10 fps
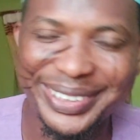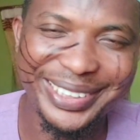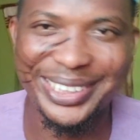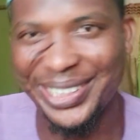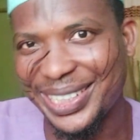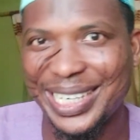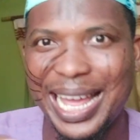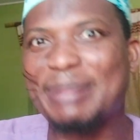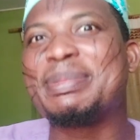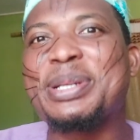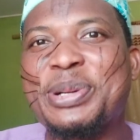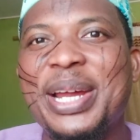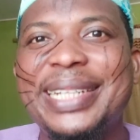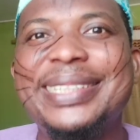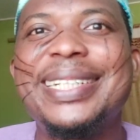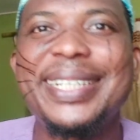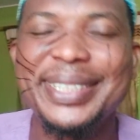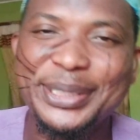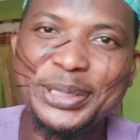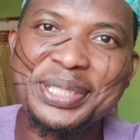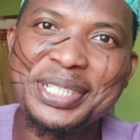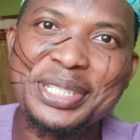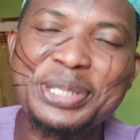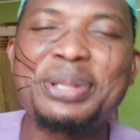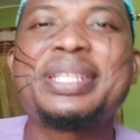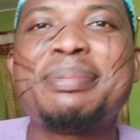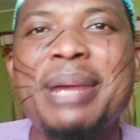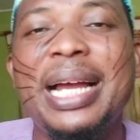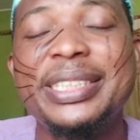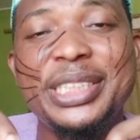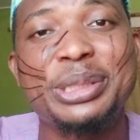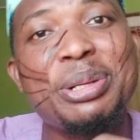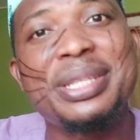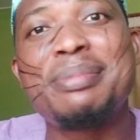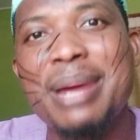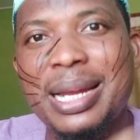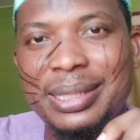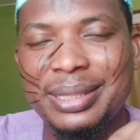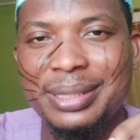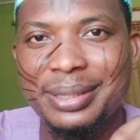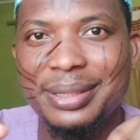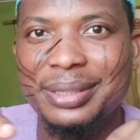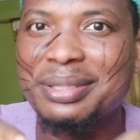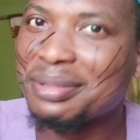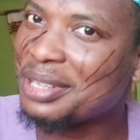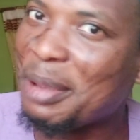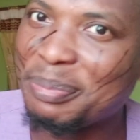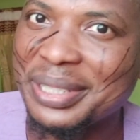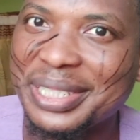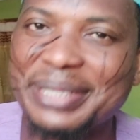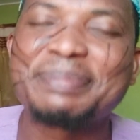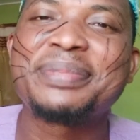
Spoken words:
she doesn't like me crying. So she told the man to stop it.